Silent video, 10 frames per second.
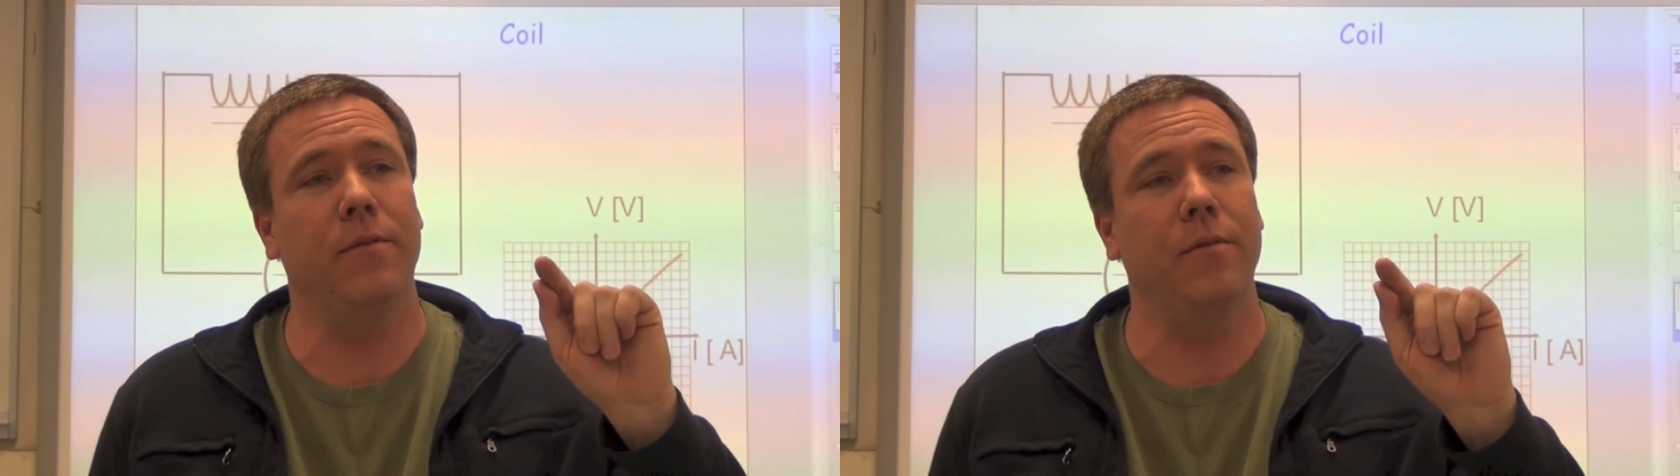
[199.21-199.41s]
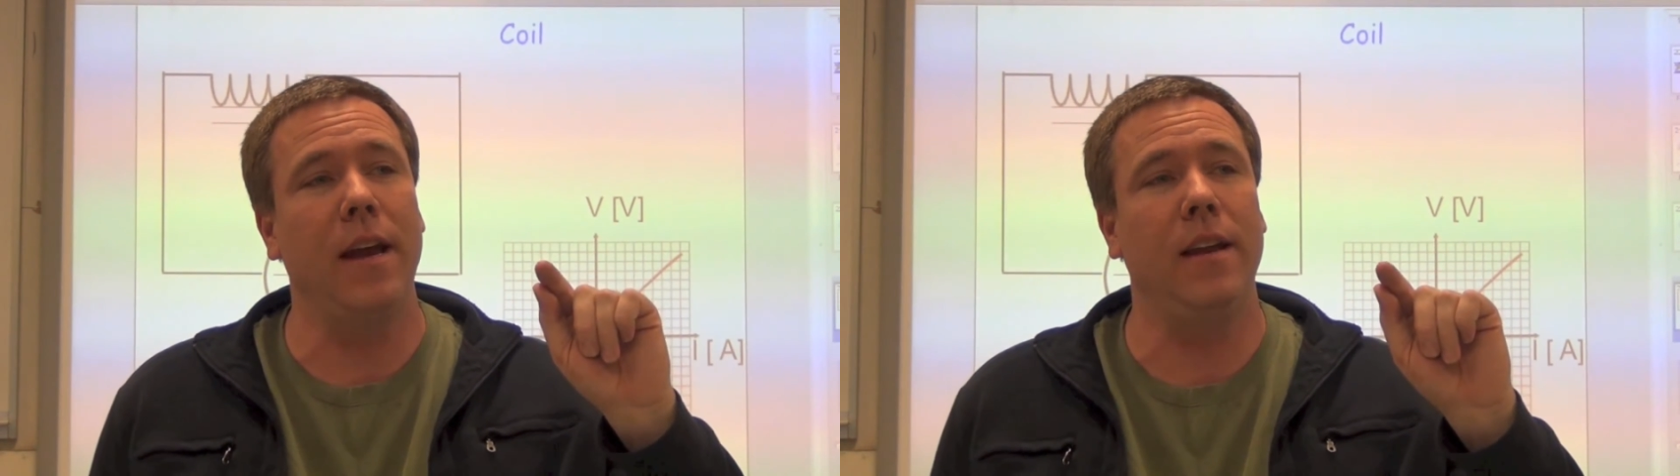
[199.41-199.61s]

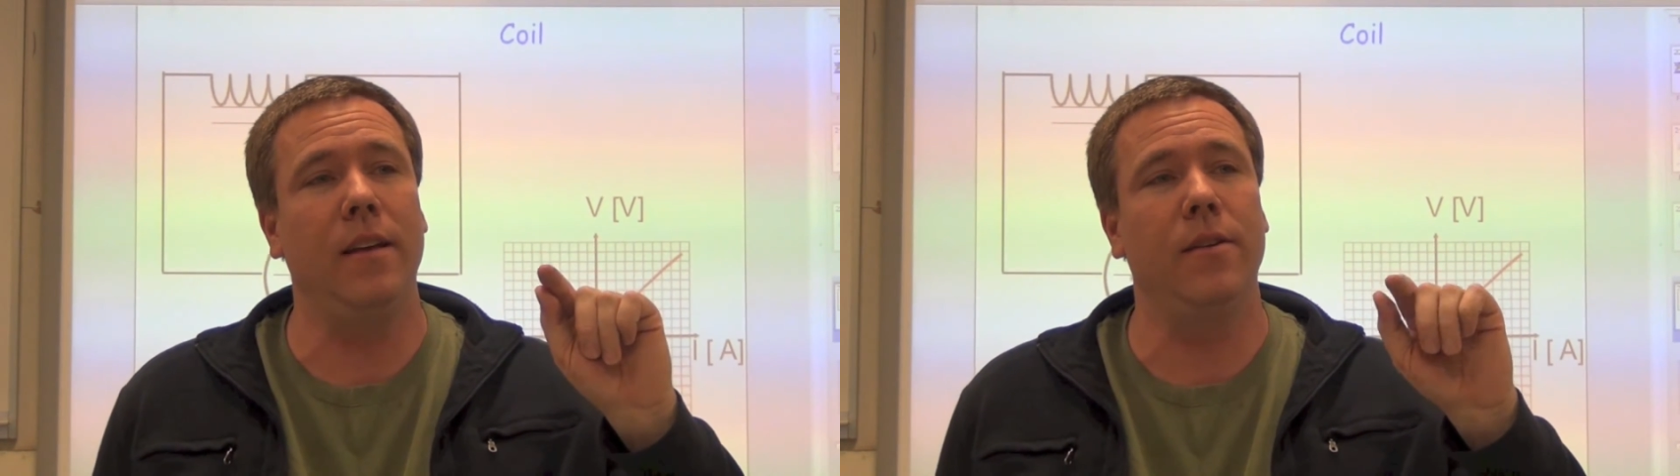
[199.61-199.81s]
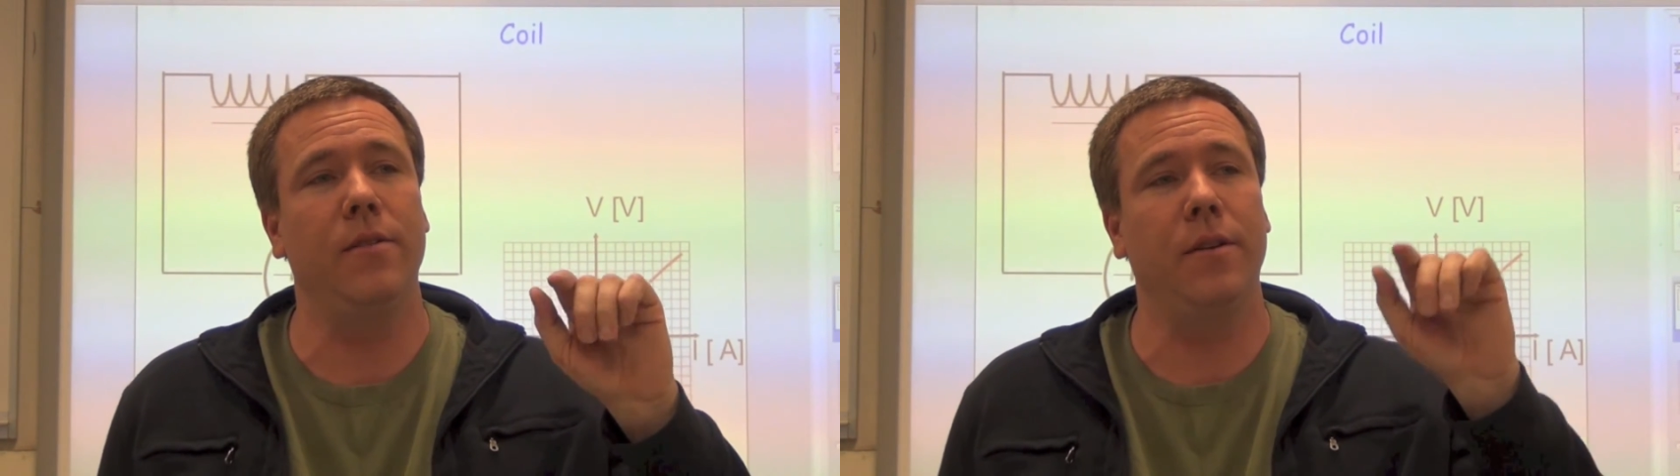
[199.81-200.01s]

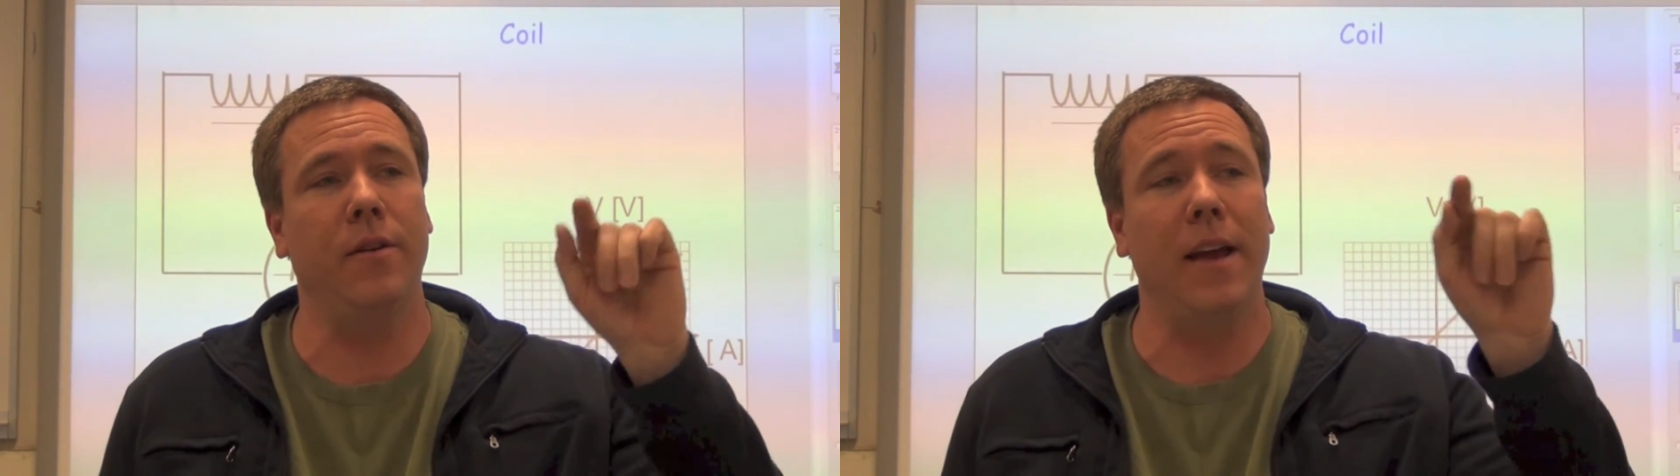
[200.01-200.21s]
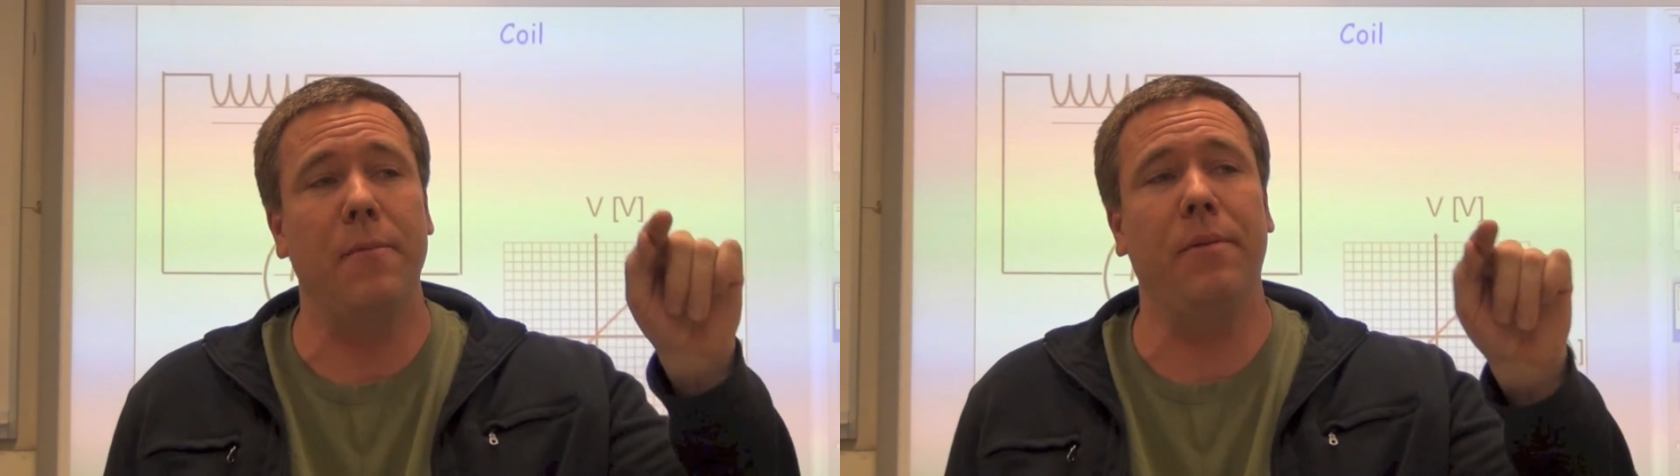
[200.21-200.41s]
radio or
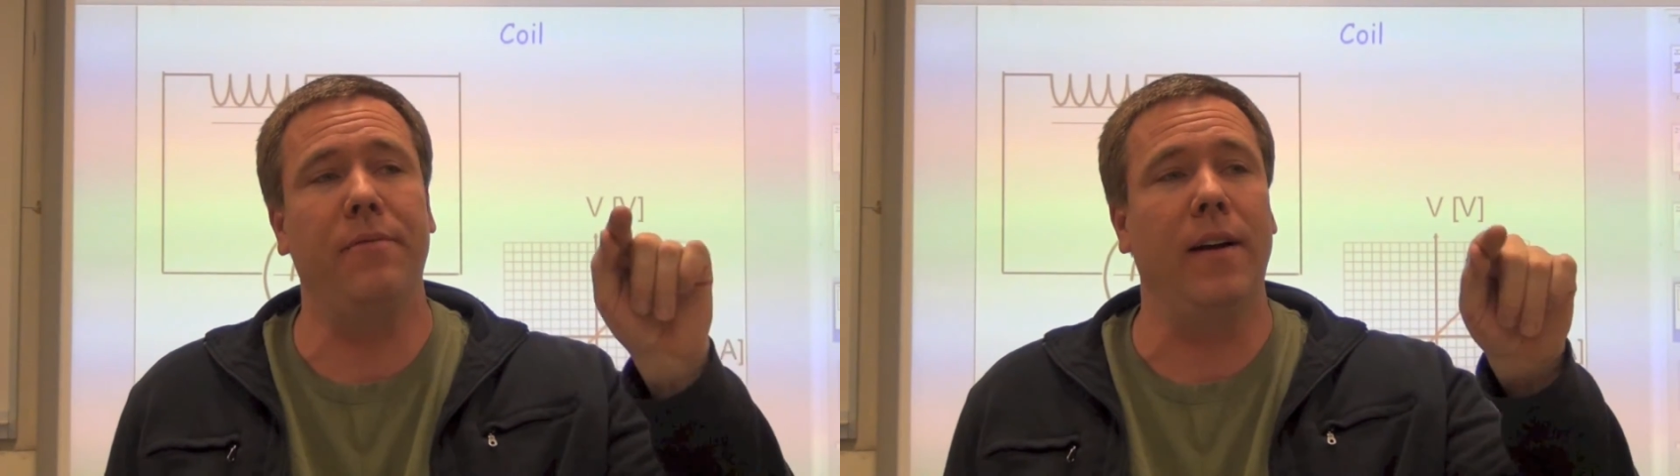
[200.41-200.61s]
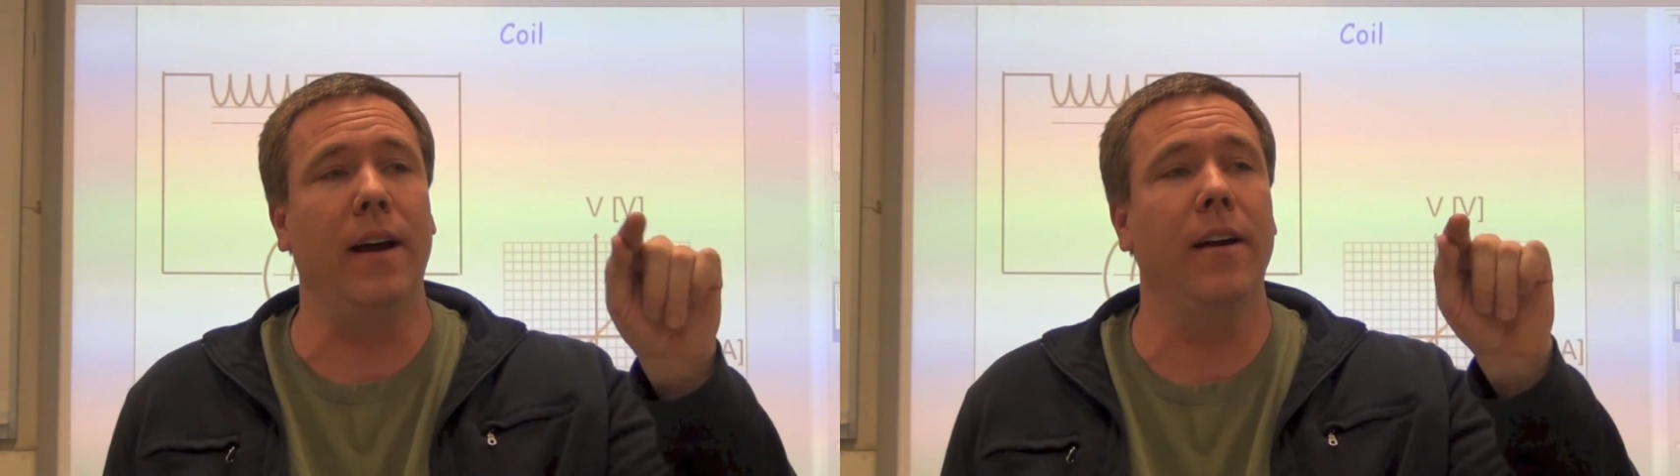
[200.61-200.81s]
your
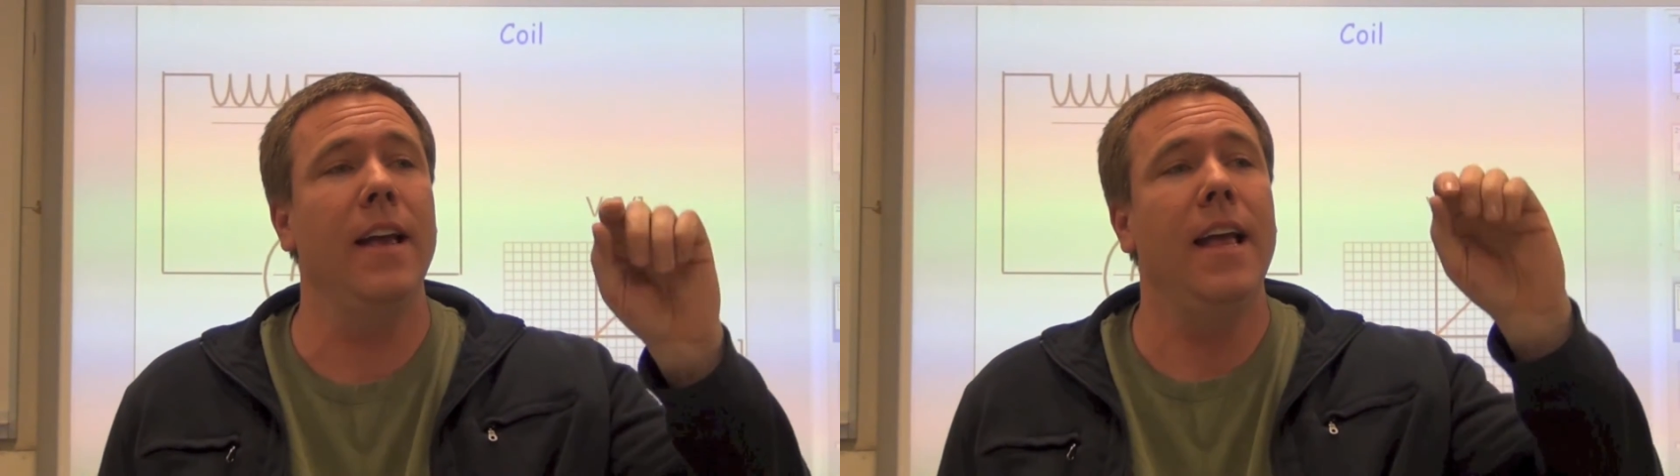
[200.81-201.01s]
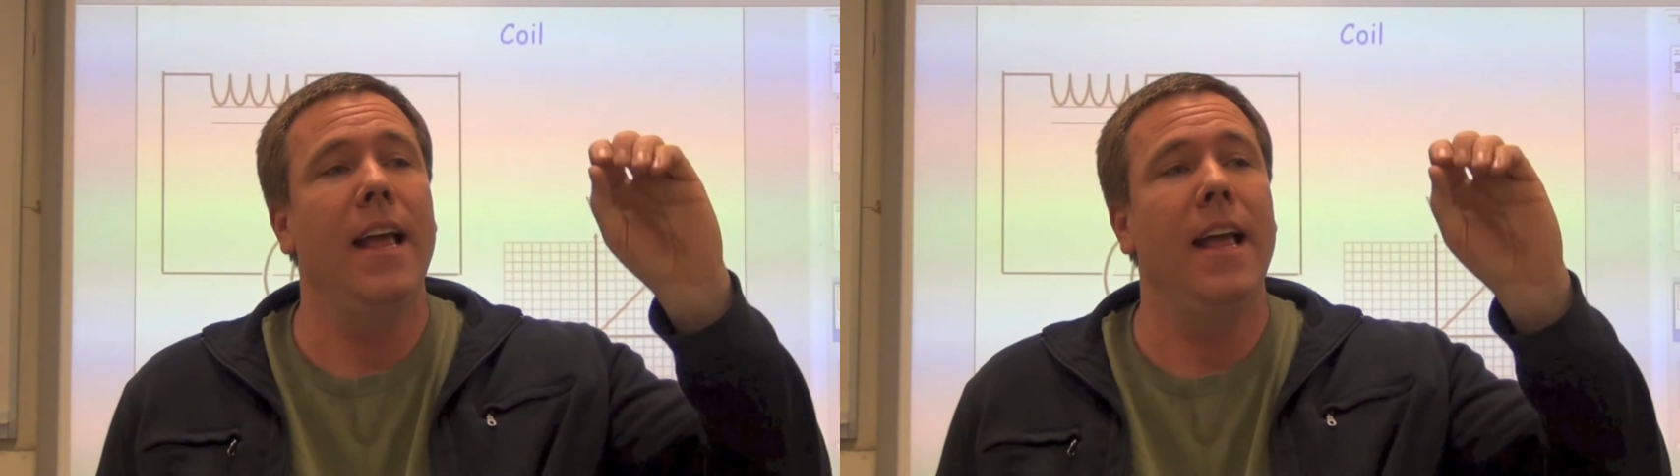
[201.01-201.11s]
amplifier